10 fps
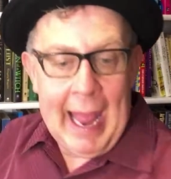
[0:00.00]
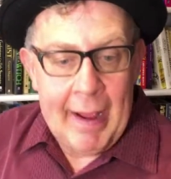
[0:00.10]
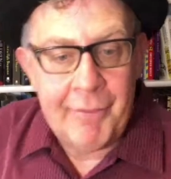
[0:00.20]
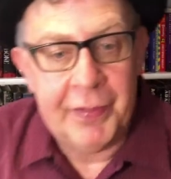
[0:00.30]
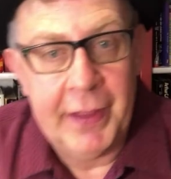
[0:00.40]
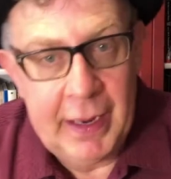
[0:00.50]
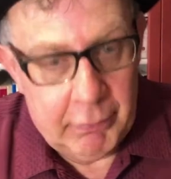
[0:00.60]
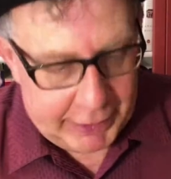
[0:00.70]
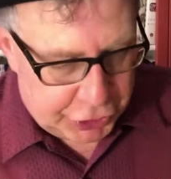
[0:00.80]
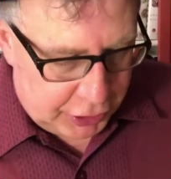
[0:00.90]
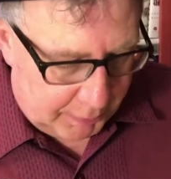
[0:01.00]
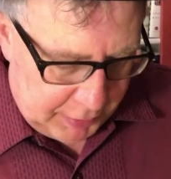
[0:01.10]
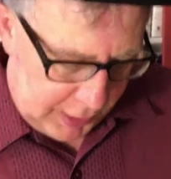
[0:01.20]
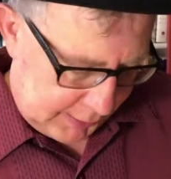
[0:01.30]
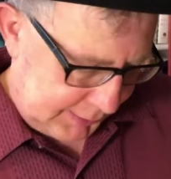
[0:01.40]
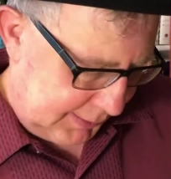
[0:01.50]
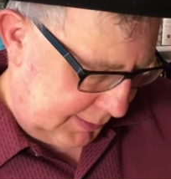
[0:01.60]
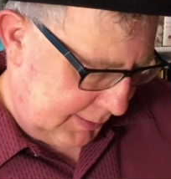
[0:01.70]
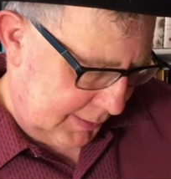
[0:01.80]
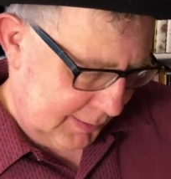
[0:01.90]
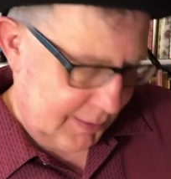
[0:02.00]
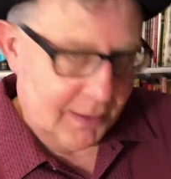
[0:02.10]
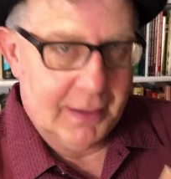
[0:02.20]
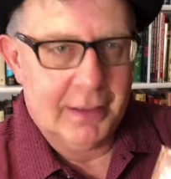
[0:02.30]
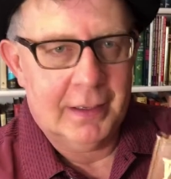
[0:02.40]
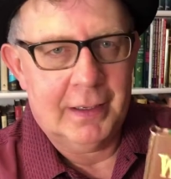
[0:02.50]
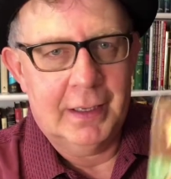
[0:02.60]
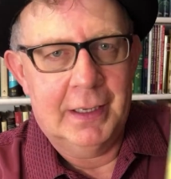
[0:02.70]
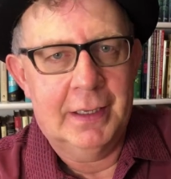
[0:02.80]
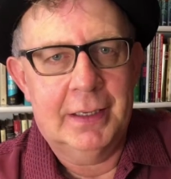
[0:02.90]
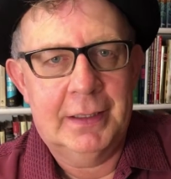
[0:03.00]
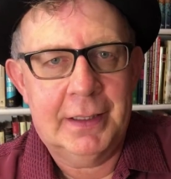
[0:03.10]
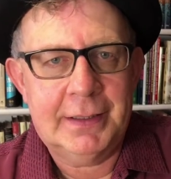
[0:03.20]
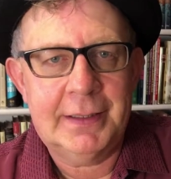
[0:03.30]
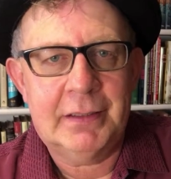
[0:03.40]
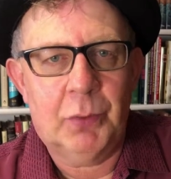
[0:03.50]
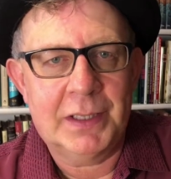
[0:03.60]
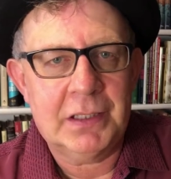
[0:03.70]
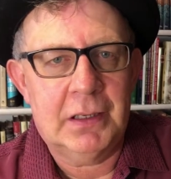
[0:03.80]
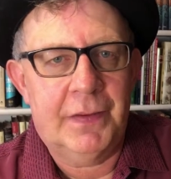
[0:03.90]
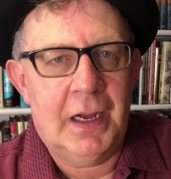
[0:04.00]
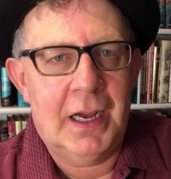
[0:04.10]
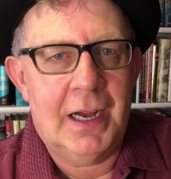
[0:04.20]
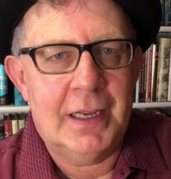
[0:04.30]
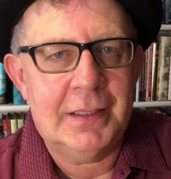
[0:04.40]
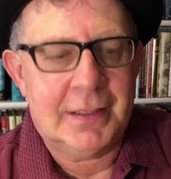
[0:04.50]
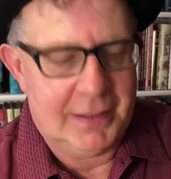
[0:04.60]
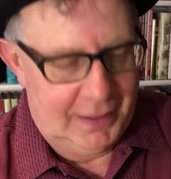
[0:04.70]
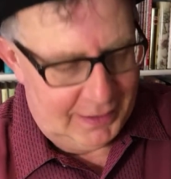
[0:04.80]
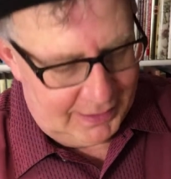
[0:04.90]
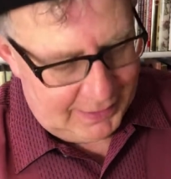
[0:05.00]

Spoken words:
have the original books. This is The Wizard of Oz